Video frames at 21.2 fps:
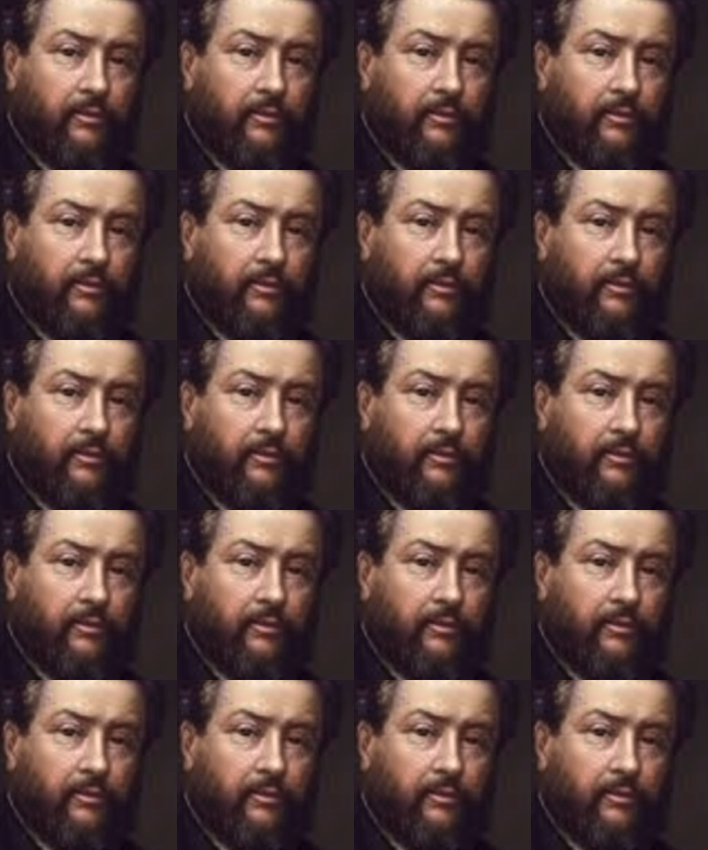
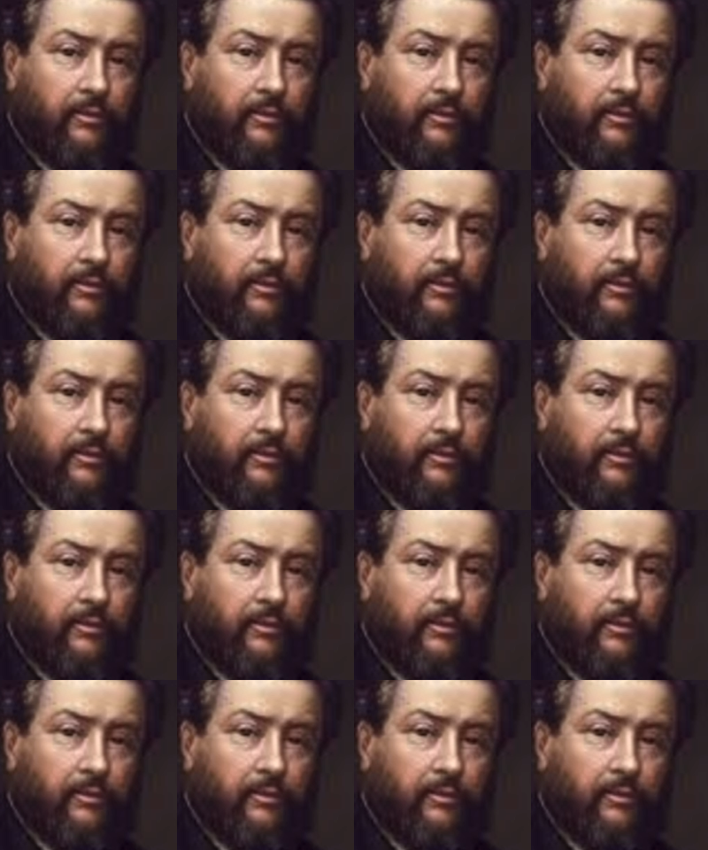
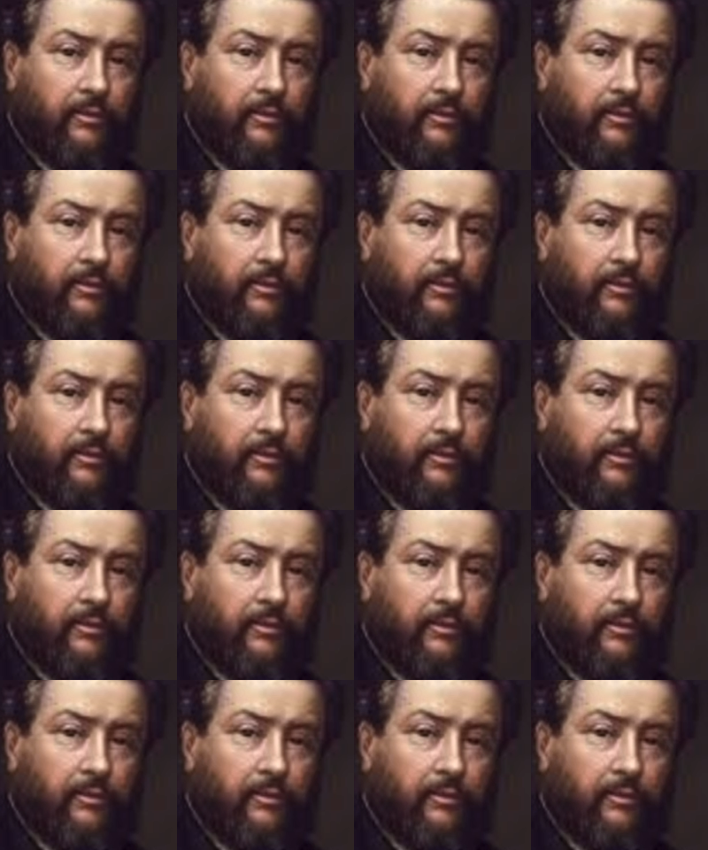
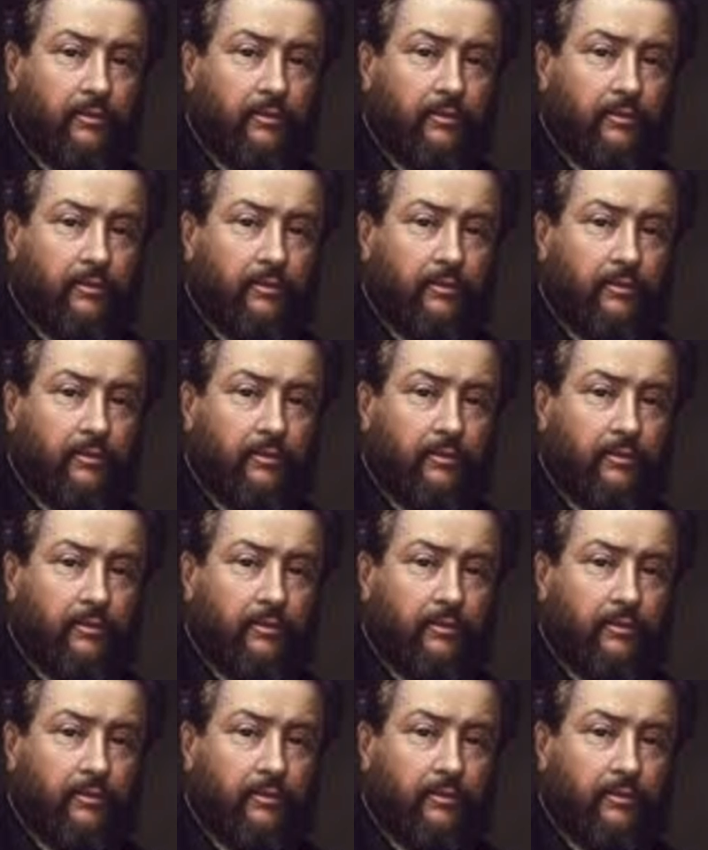
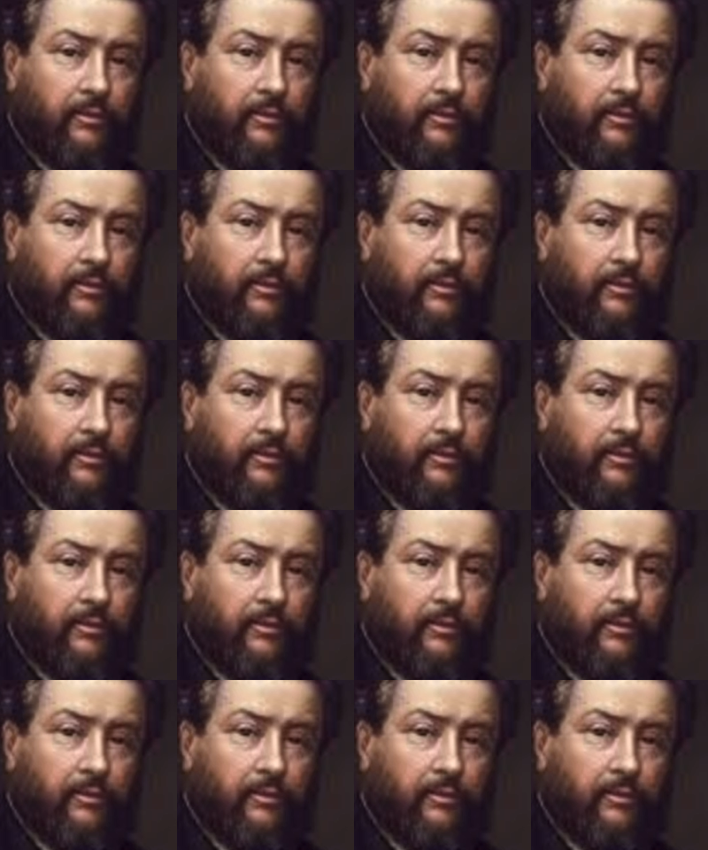
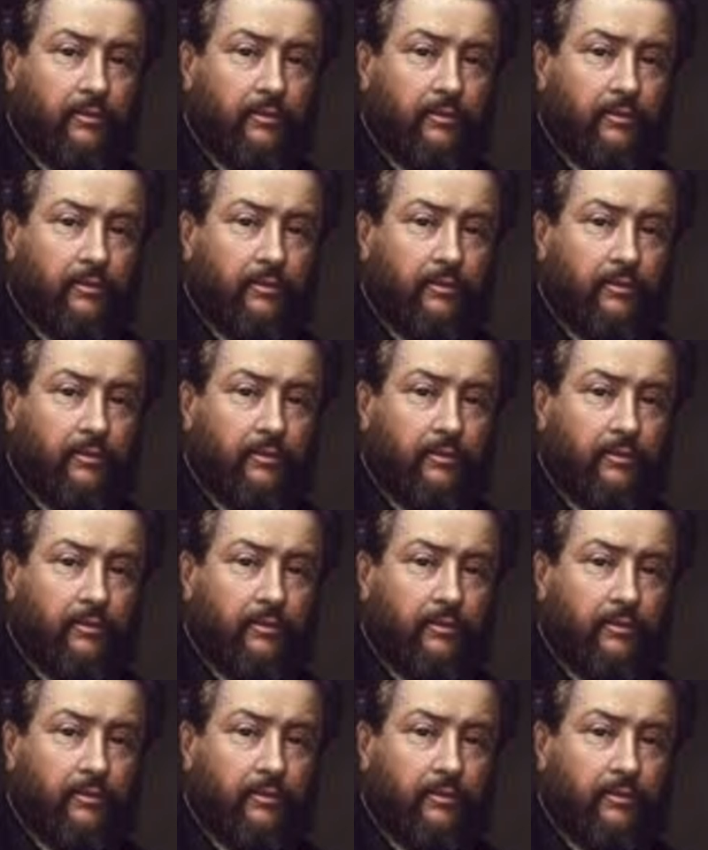
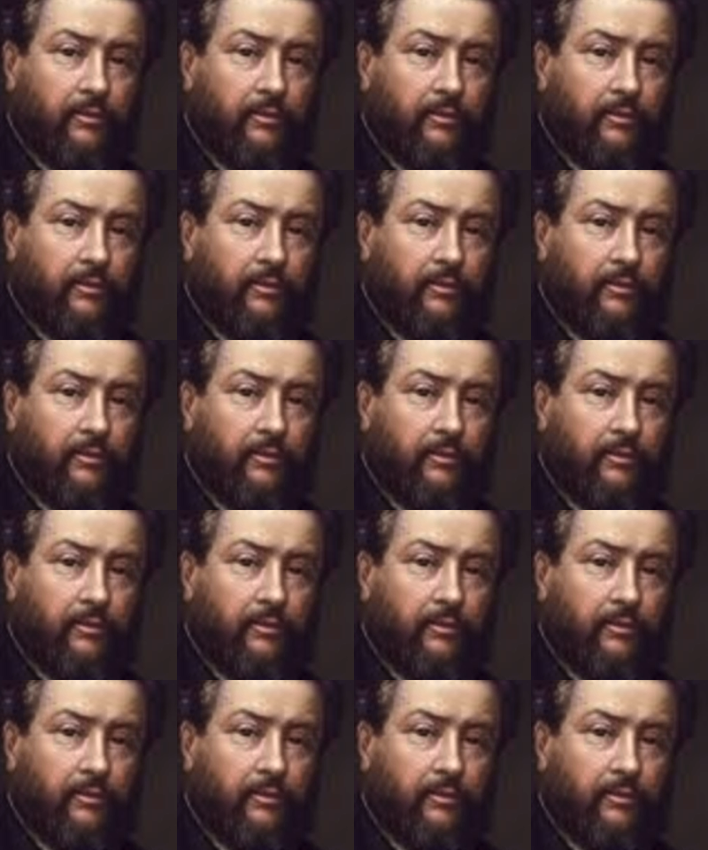The face doesn't move, so there is nothing to read.